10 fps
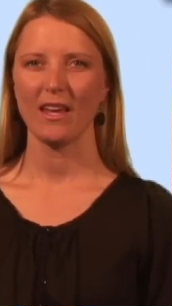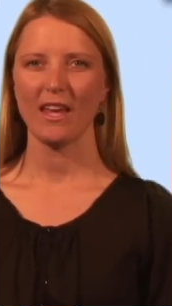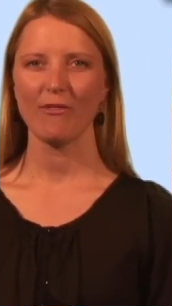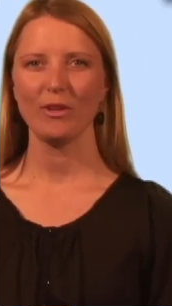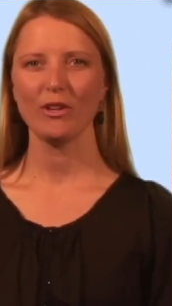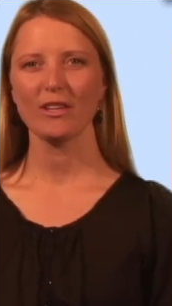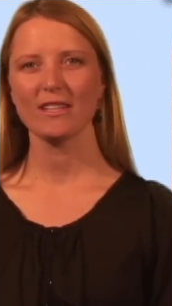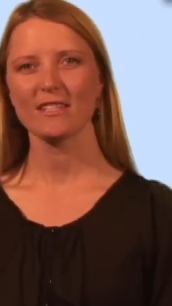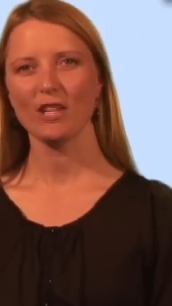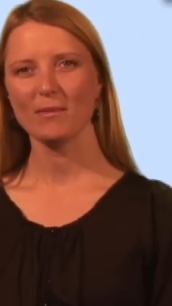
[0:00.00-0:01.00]
If we look at
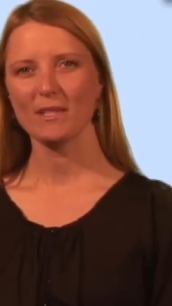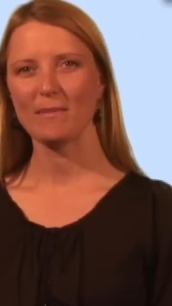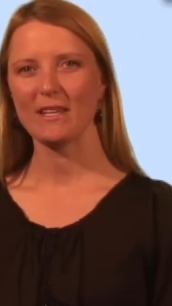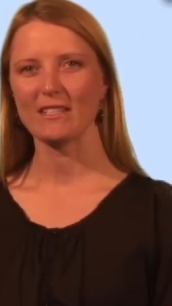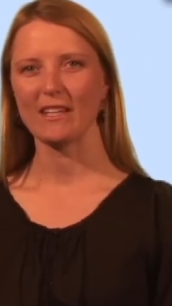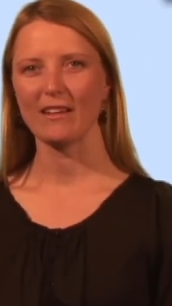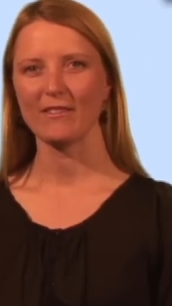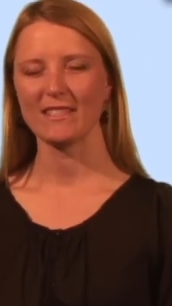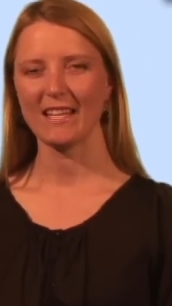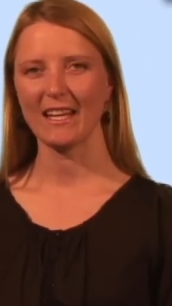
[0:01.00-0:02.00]
the synoptic picture
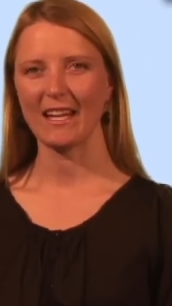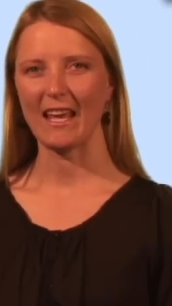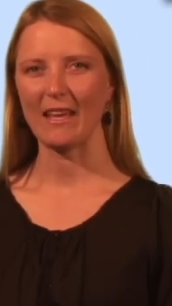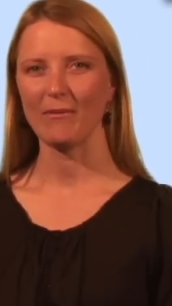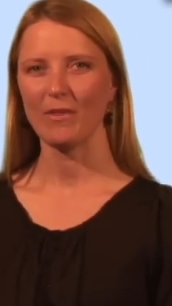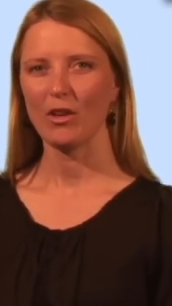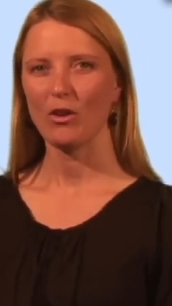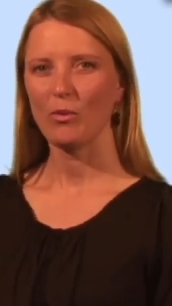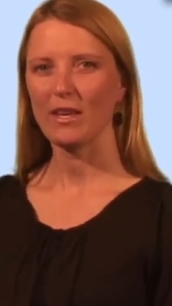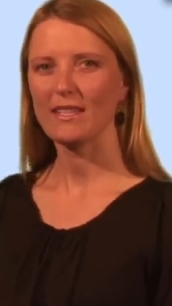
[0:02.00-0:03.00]
for Saturday,
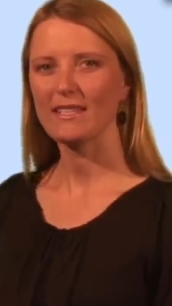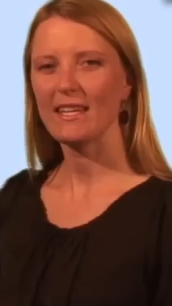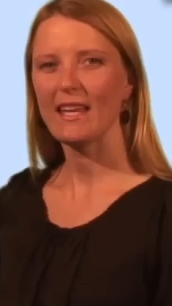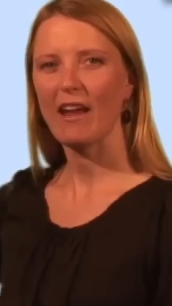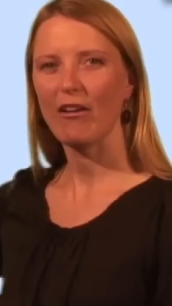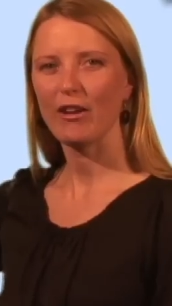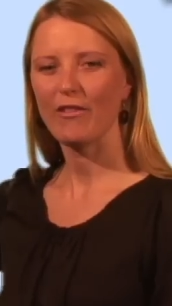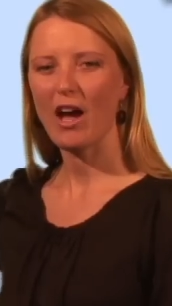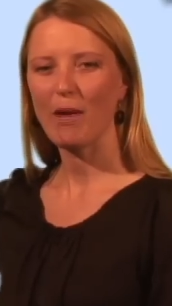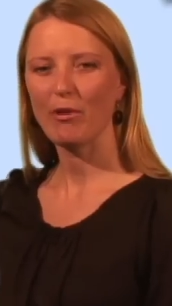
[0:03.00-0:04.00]
we can see an area
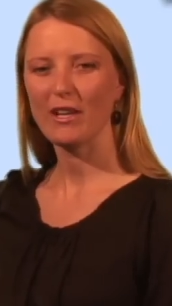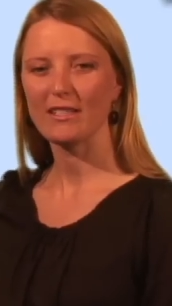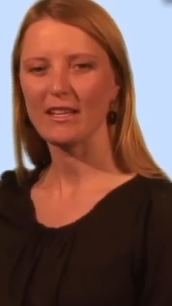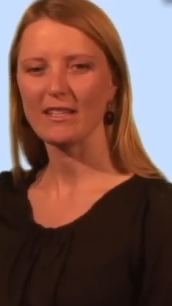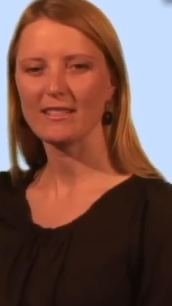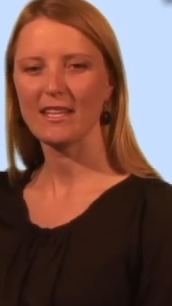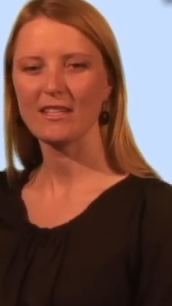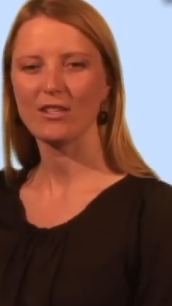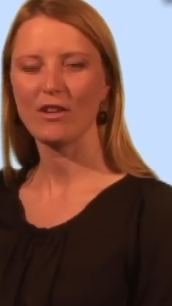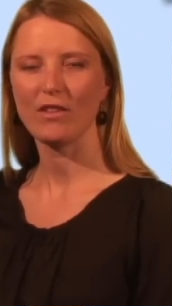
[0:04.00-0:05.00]
of high pressure
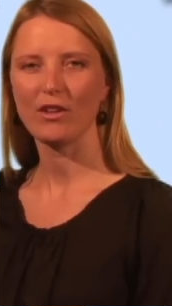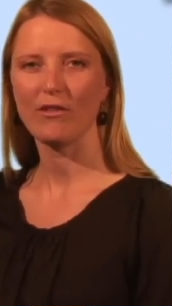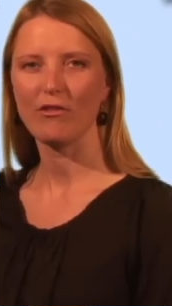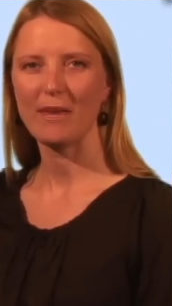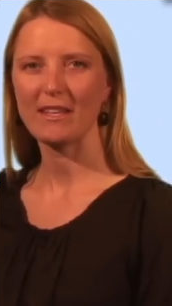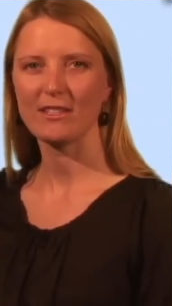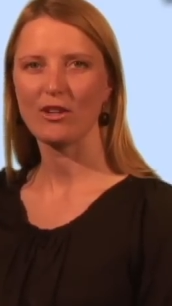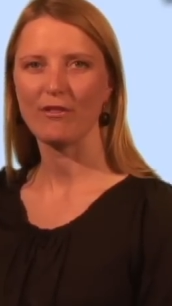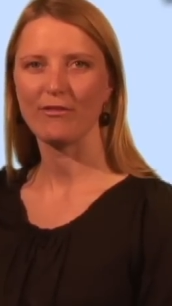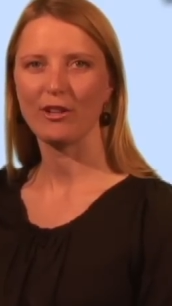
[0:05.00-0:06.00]
centred over the Gulf of Mexico
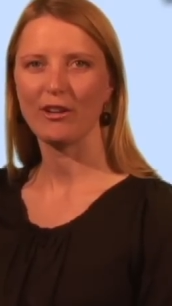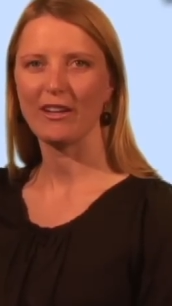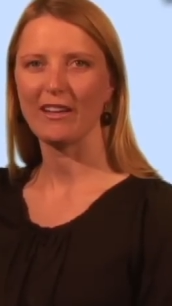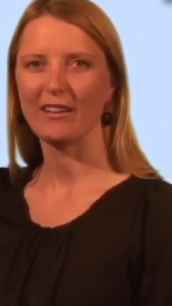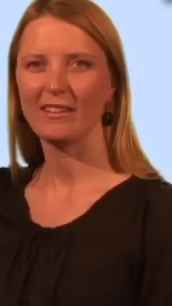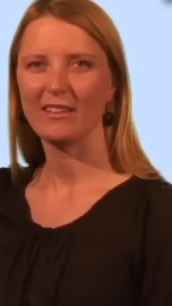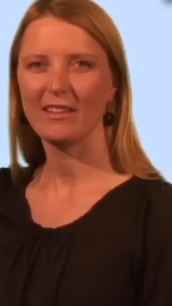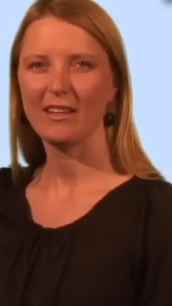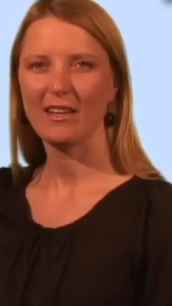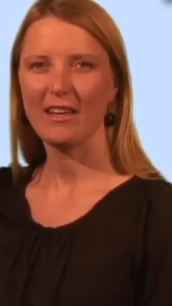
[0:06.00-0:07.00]
and Florida.
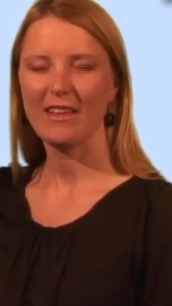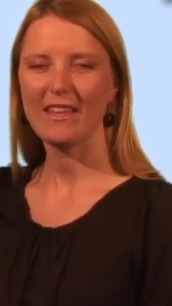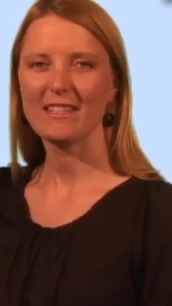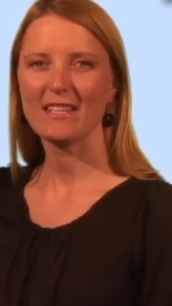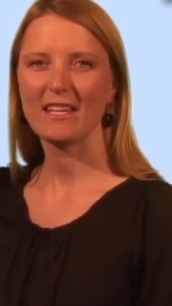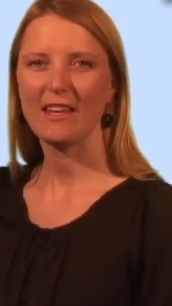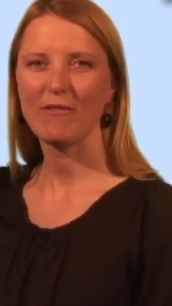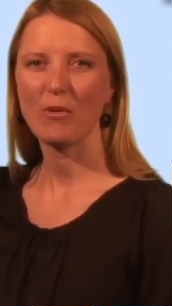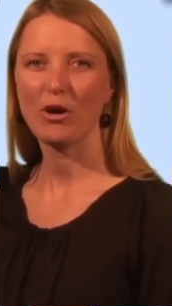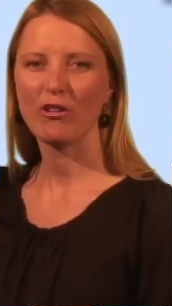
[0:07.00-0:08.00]
That's going to give
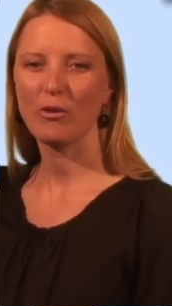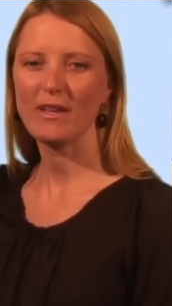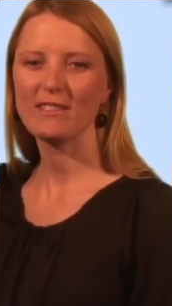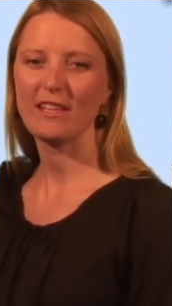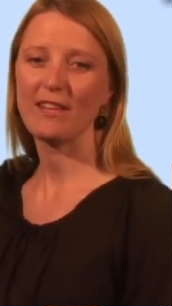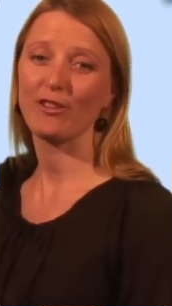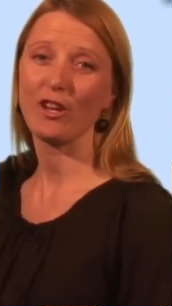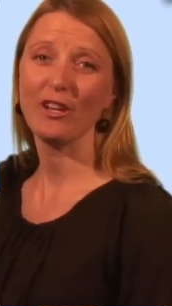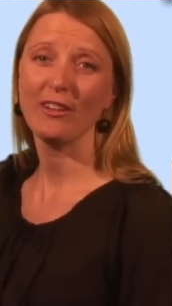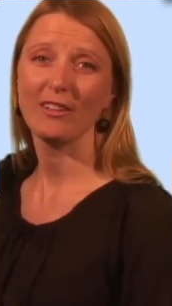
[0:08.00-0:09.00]
moderate westerly
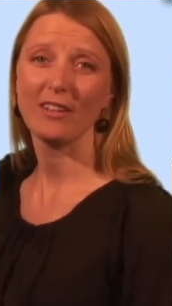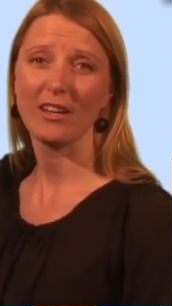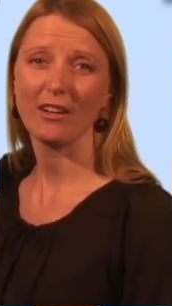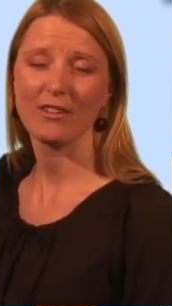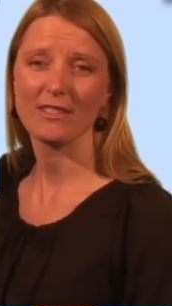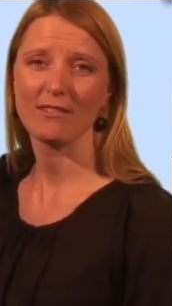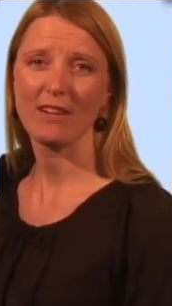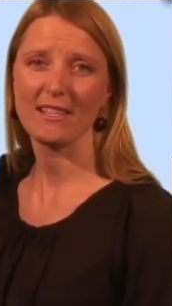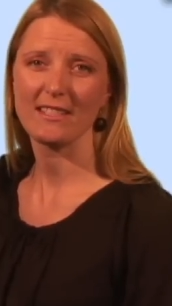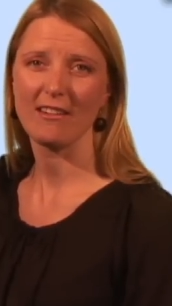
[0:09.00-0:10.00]
flow across the
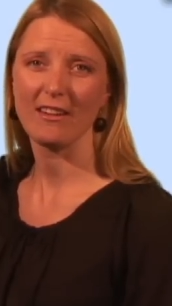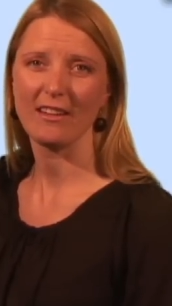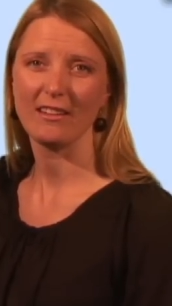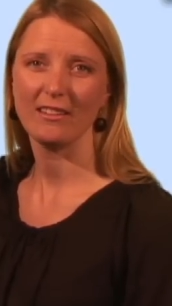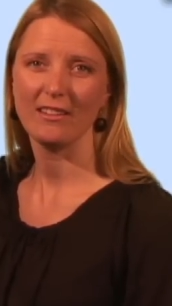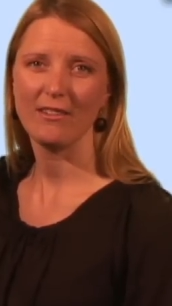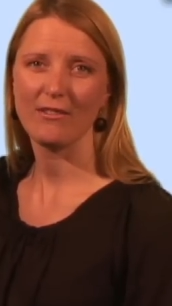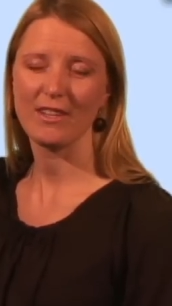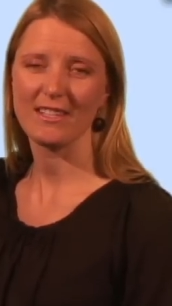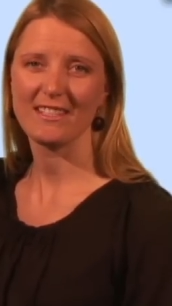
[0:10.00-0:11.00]
race area
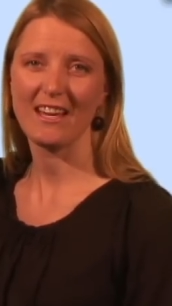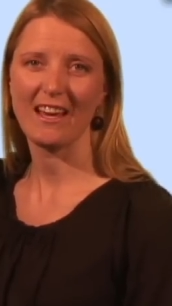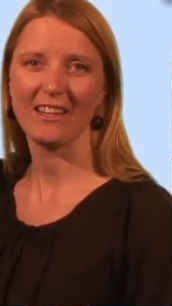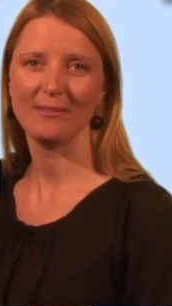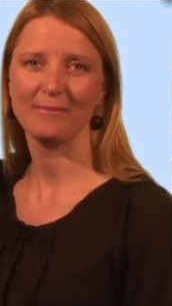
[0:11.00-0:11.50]
for the start.